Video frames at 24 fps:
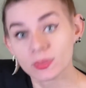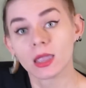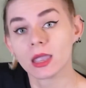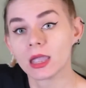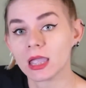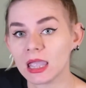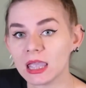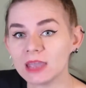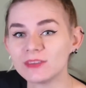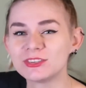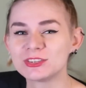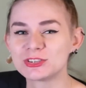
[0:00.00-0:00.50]

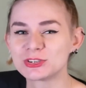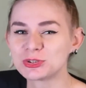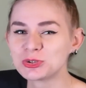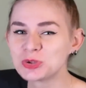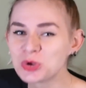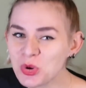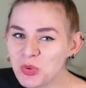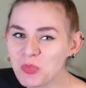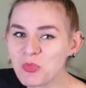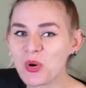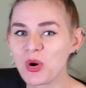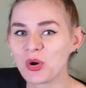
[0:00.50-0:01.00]
If it's
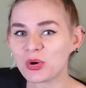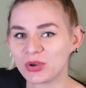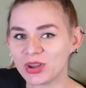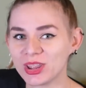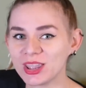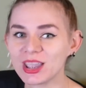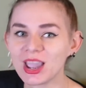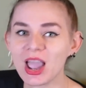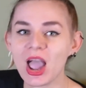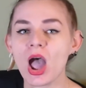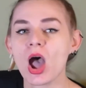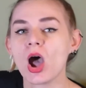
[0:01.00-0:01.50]
too
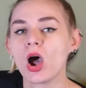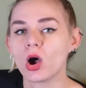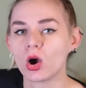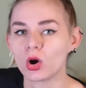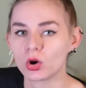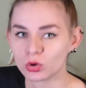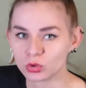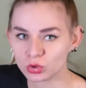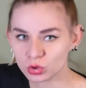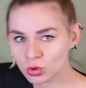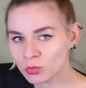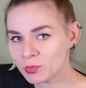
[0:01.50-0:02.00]
boring or
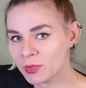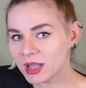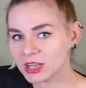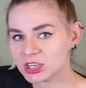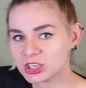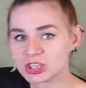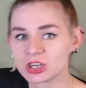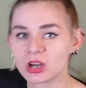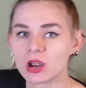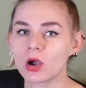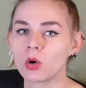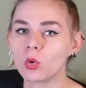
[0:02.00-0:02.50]
too
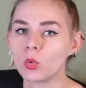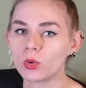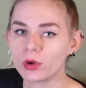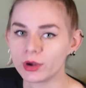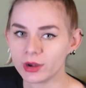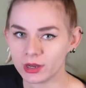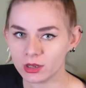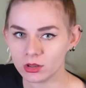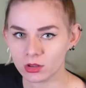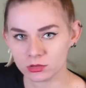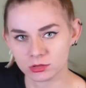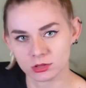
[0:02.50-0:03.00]
much,
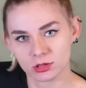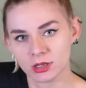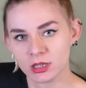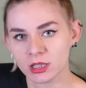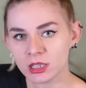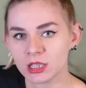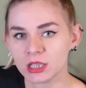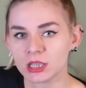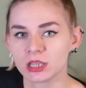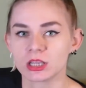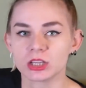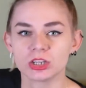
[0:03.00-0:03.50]
worry not.
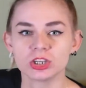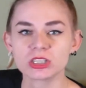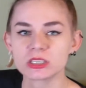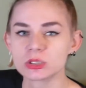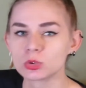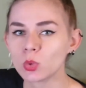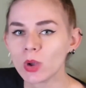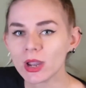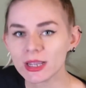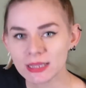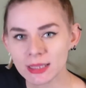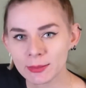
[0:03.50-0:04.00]
Just
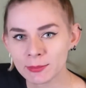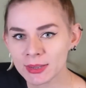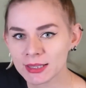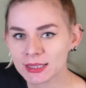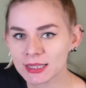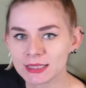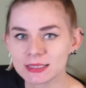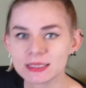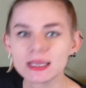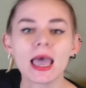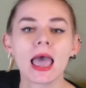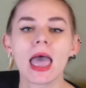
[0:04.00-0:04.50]
wait a
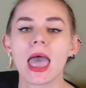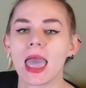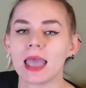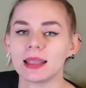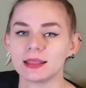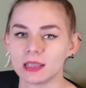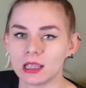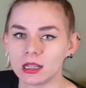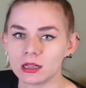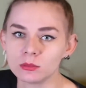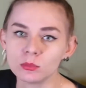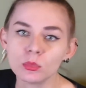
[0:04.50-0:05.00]
minute and
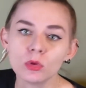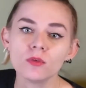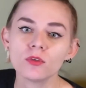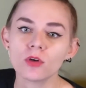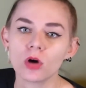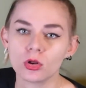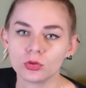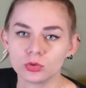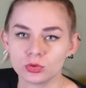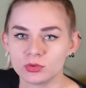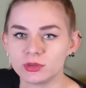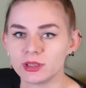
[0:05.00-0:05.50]
I'll move
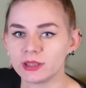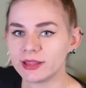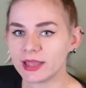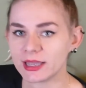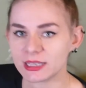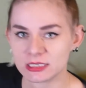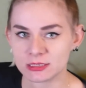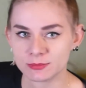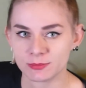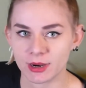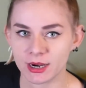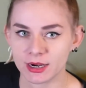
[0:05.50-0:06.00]
on to the
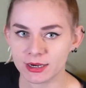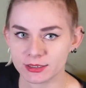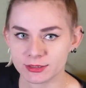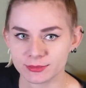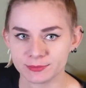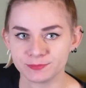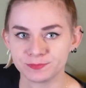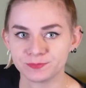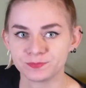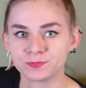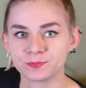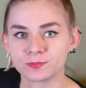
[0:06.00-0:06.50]
next part.
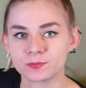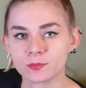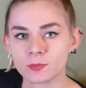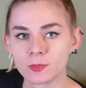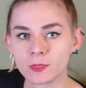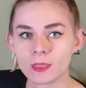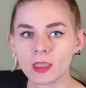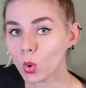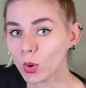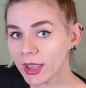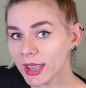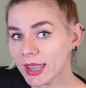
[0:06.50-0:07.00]

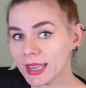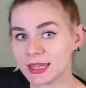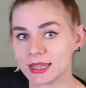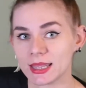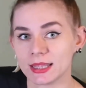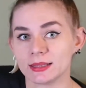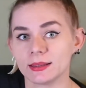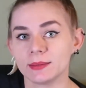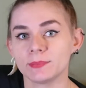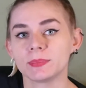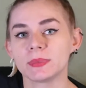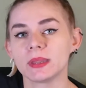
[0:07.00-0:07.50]
Okay then,
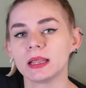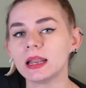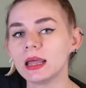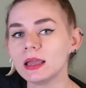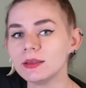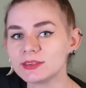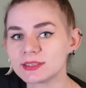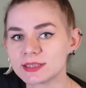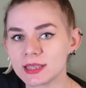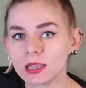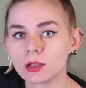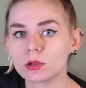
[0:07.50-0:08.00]
the life
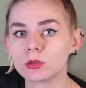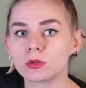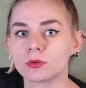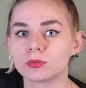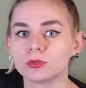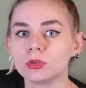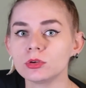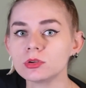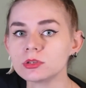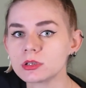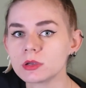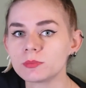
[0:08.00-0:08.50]
cycle of
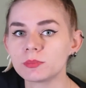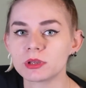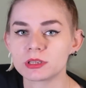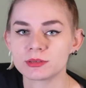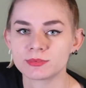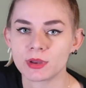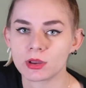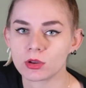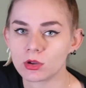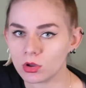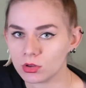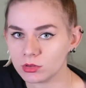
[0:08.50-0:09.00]

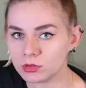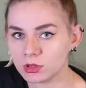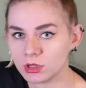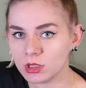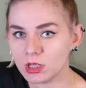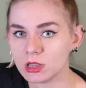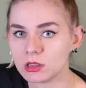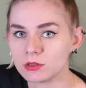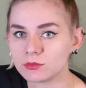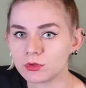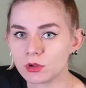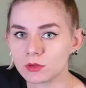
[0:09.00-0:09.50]
Toxoplasma gondii
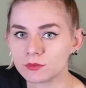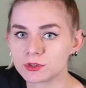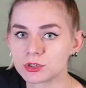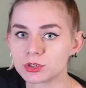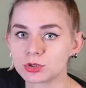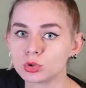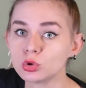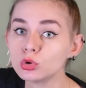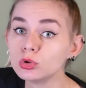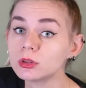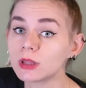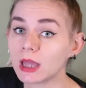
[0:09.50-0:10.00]
involves
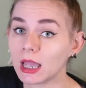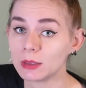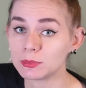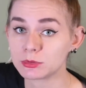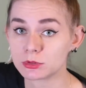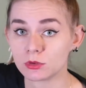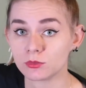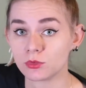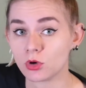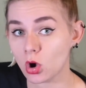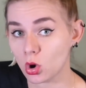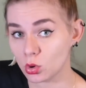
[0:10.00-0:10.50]
two types
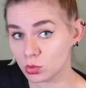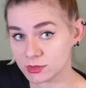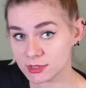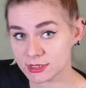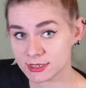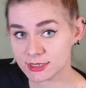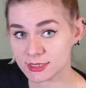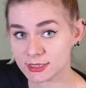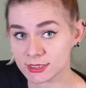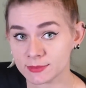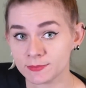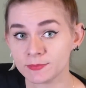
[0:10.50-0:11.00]
of
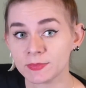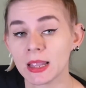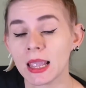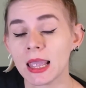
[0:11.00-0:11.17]
hosts.